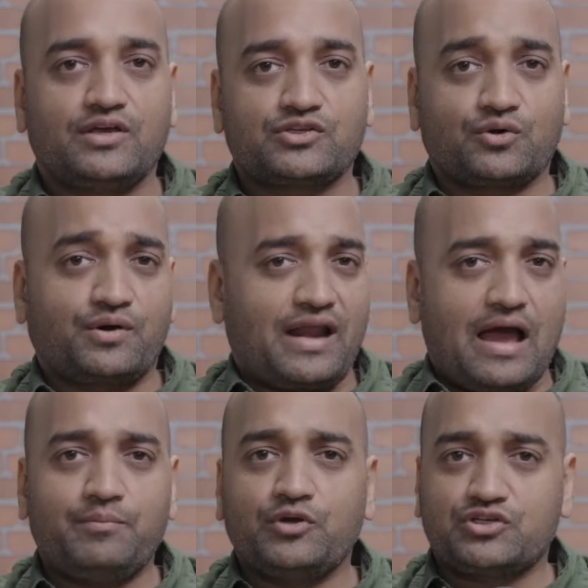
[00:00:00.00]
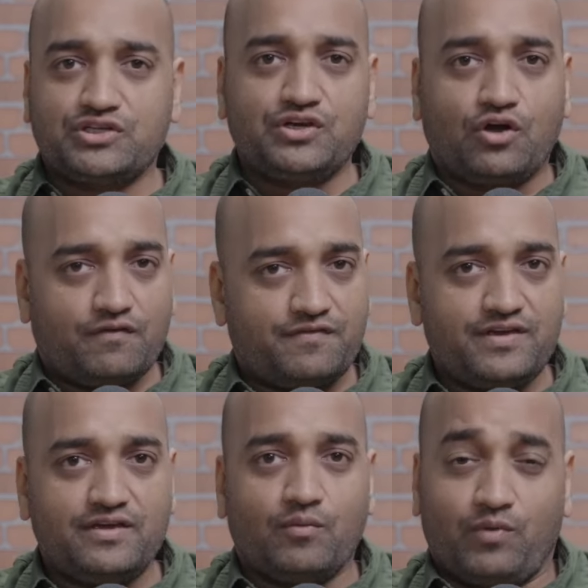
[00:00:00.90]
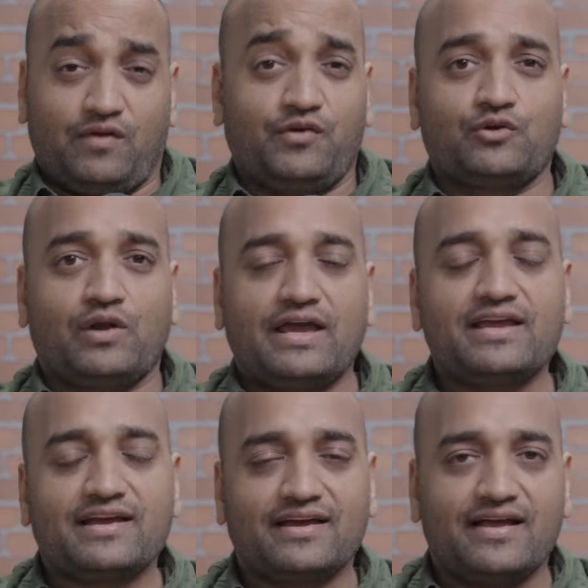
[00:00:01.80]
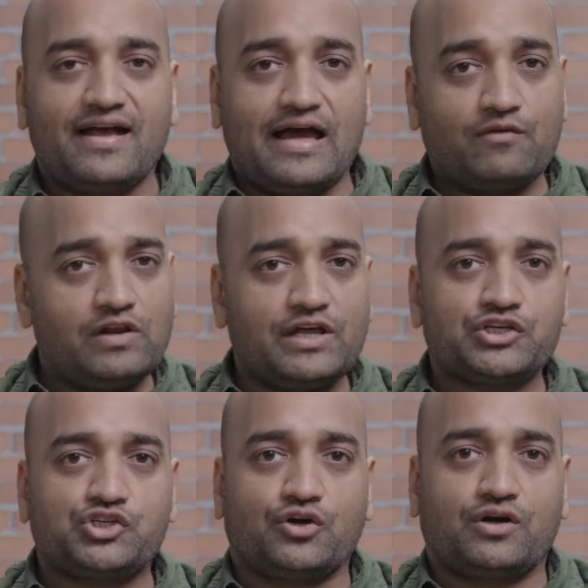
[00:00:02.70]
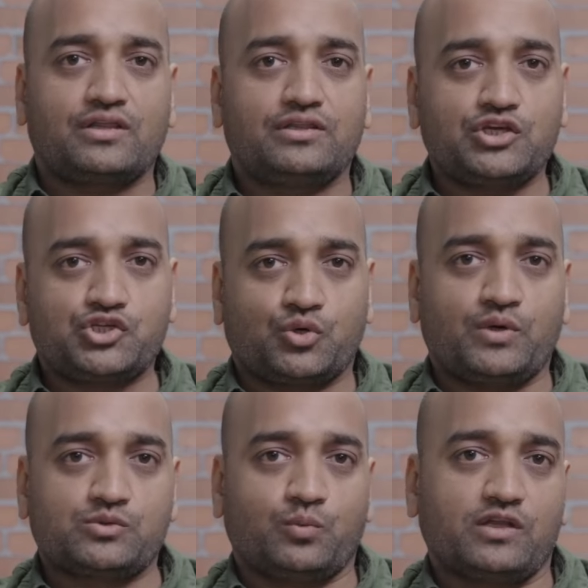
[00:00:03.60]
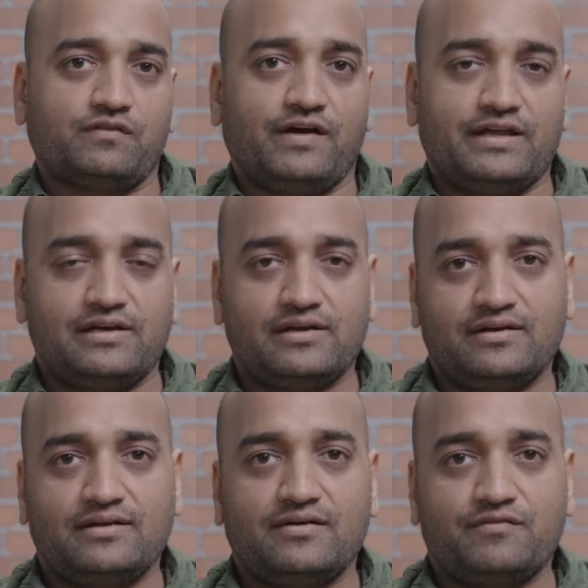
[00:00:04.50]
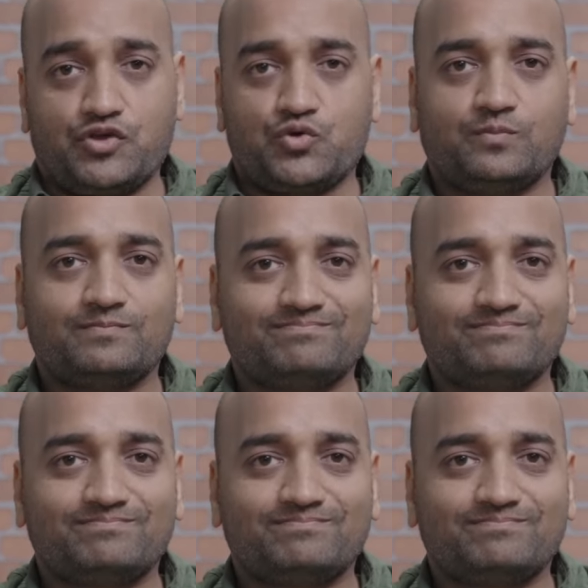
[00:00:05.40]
So grab your tea, coffee, whatever you like, and we'll ensure this show is worthwhile for you.